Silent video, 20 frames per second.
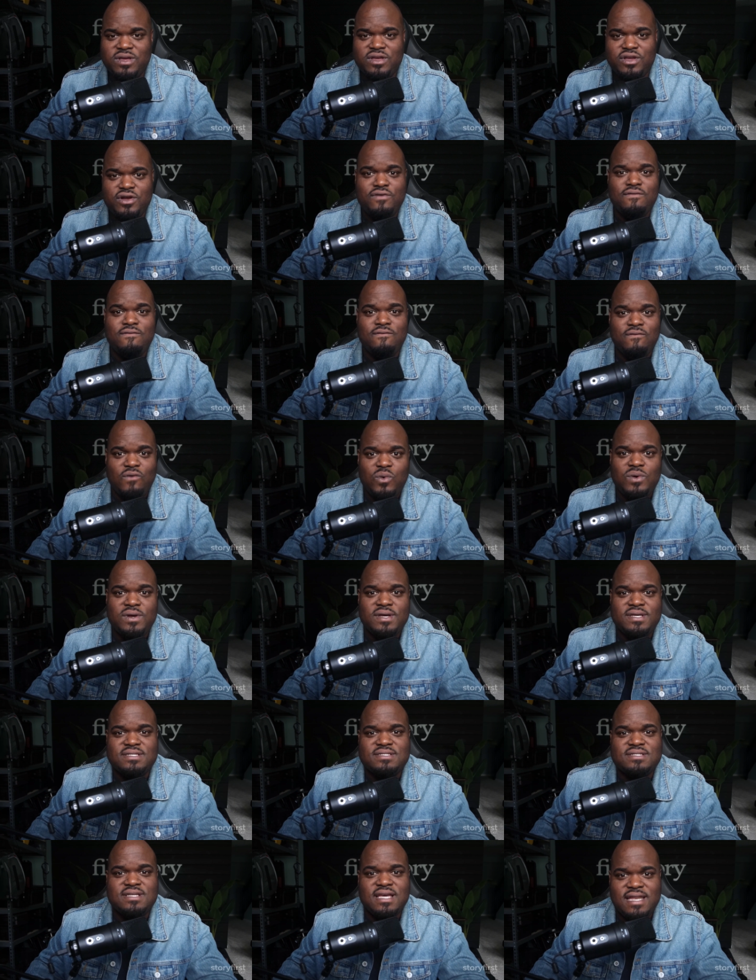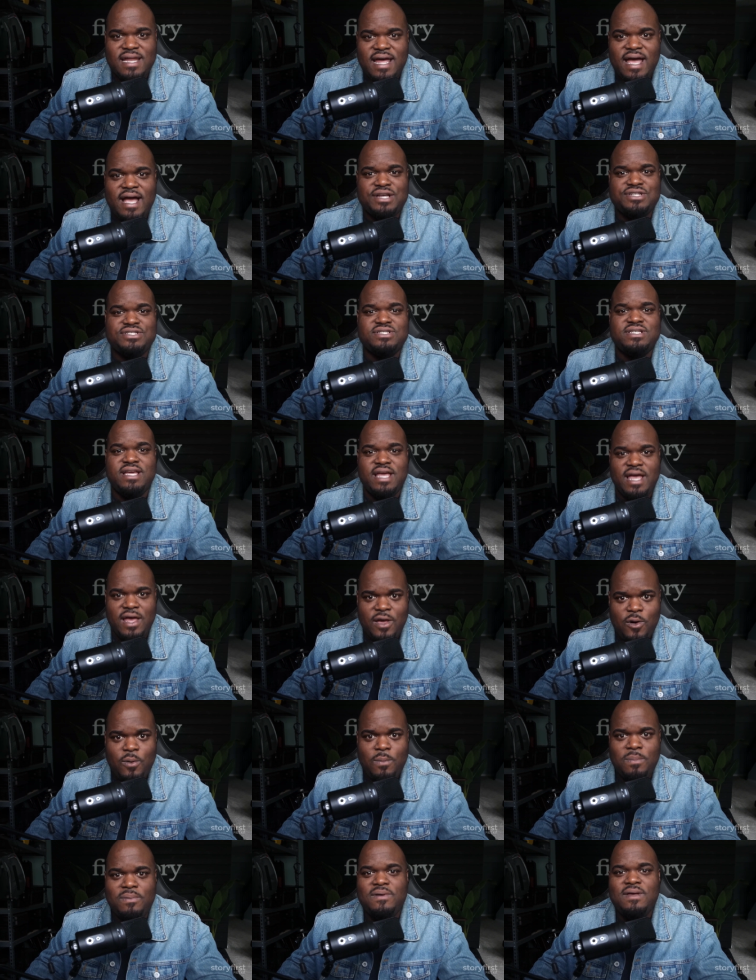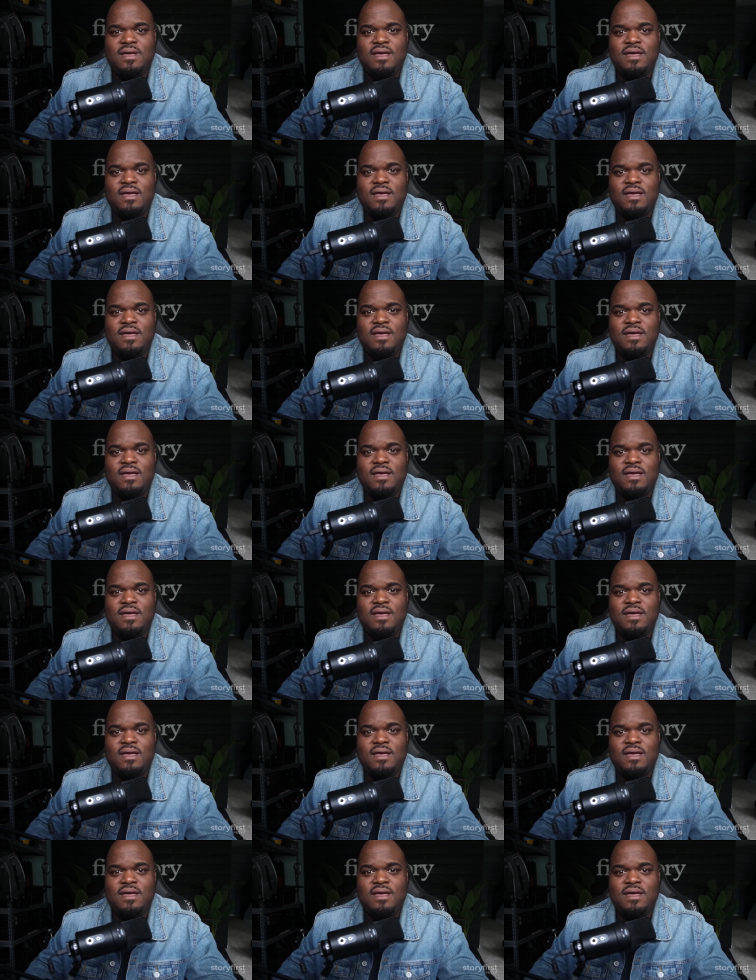Your voice can actually help